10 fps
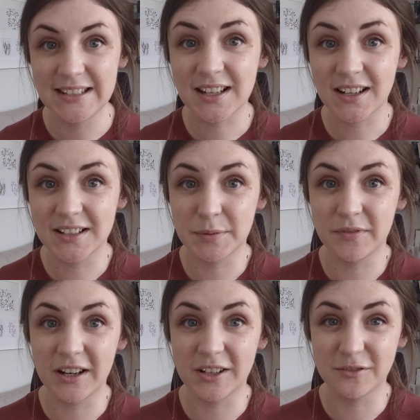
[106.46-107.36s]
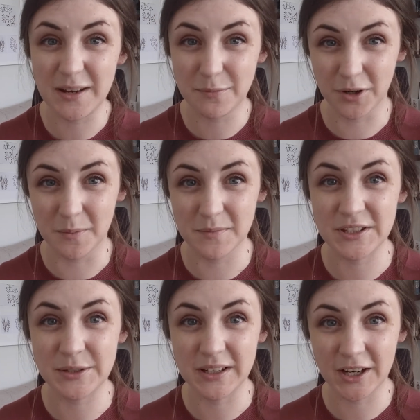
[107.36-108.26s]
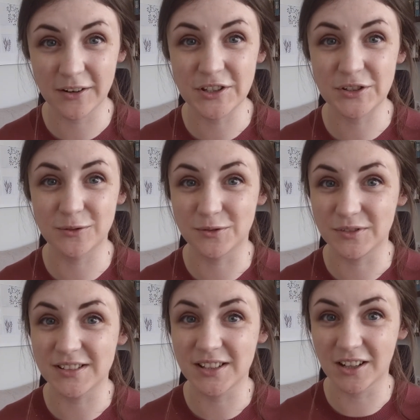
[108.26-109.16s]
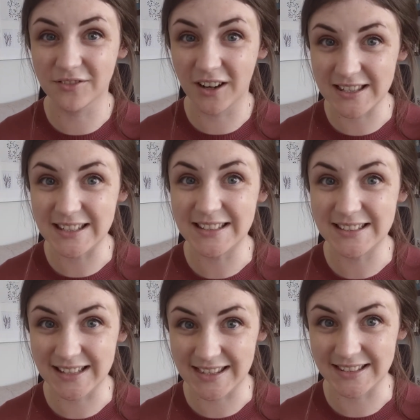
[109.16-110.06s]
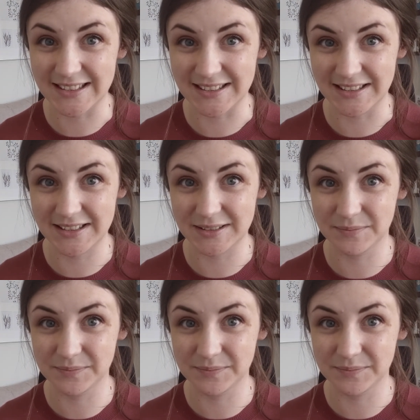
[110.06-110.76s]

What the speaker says: These cards provide a great prompt to encourage children to start writing in sentences.